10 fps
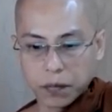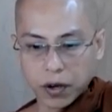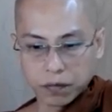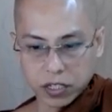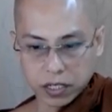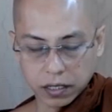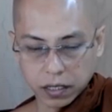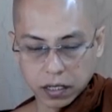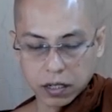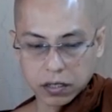prompt
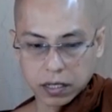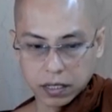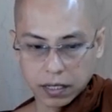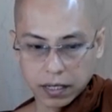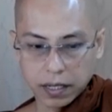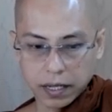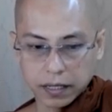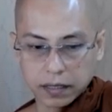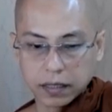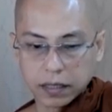consciousness,
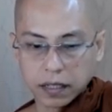and